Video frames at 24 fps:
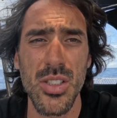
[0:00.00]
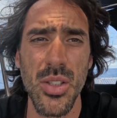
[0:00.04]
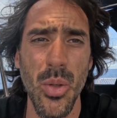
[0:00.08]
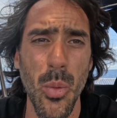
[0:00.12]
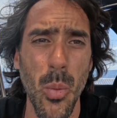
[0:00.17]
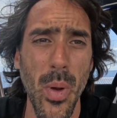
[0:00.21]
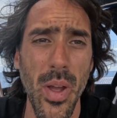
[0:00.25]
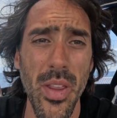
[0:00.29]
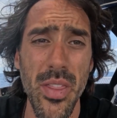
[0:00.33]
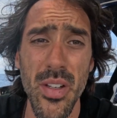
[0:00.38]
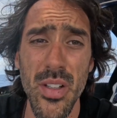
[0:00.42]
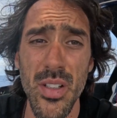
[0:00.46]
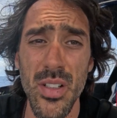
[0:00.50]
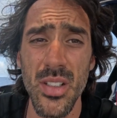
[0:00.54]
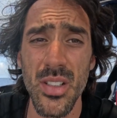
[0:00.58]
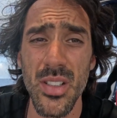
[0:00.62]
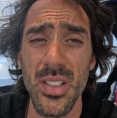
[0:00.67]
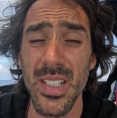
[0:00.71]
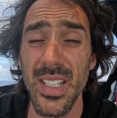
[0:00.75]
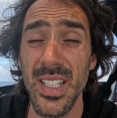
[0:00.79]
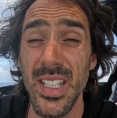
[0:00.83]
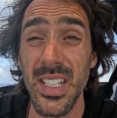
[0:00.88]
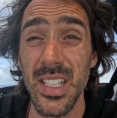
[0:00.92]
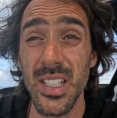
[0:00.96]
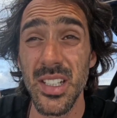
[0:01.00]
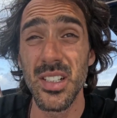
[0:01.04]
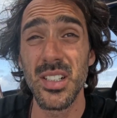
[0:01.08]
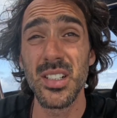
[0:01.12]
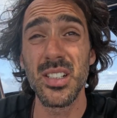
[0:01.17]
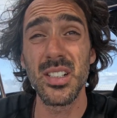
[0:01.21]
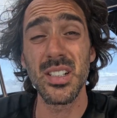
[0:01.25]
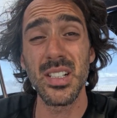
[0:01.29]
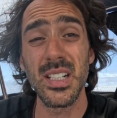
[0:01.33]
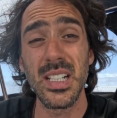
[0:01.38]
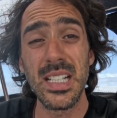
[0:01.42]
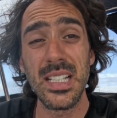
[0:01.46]
the weather
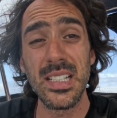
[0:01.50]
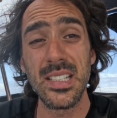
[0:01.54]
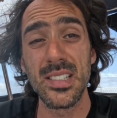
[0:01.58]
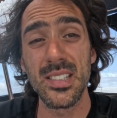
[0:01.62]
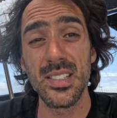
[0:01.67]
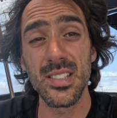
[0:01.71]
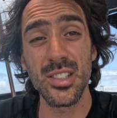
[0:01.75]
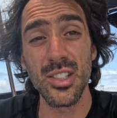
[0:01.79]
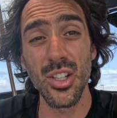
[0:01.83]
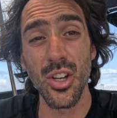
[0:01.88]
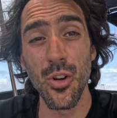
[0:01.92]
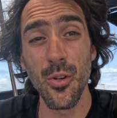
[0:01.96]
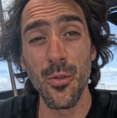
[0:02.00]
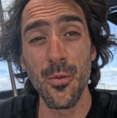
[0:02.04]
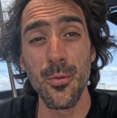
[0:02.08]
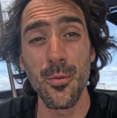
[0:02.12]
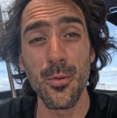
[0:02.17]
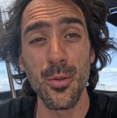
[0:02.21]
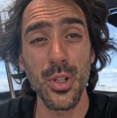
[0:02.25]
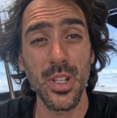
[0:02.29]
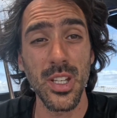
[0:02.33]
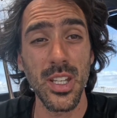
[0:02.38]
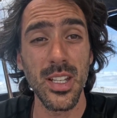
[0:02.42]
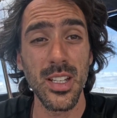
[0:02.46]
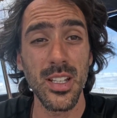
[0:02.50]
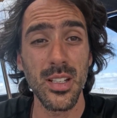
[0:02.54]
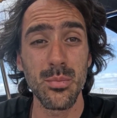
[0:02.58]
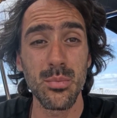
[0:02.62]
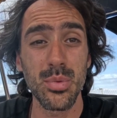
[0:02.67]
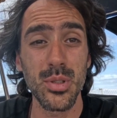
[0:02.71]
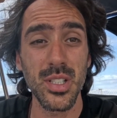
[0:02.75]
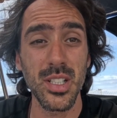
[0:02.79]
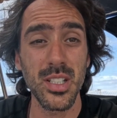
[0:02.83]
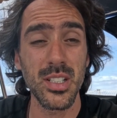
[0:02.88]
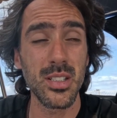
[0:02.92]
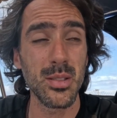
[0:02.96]
here is so freaking
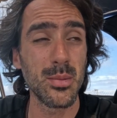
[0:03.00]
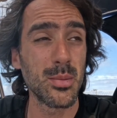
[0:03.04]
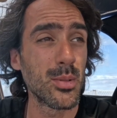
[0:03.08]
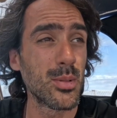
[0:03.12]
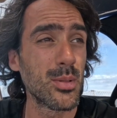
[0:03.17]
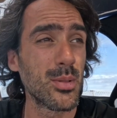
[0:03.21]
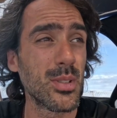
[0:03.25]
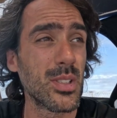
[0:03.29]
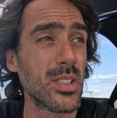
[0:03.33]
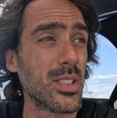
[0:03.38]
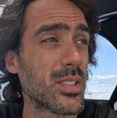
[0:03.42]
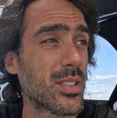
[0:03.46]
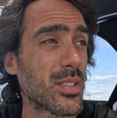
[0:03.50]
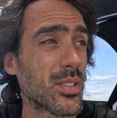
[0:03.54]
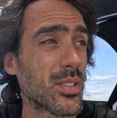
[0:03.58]
unpredictable. It's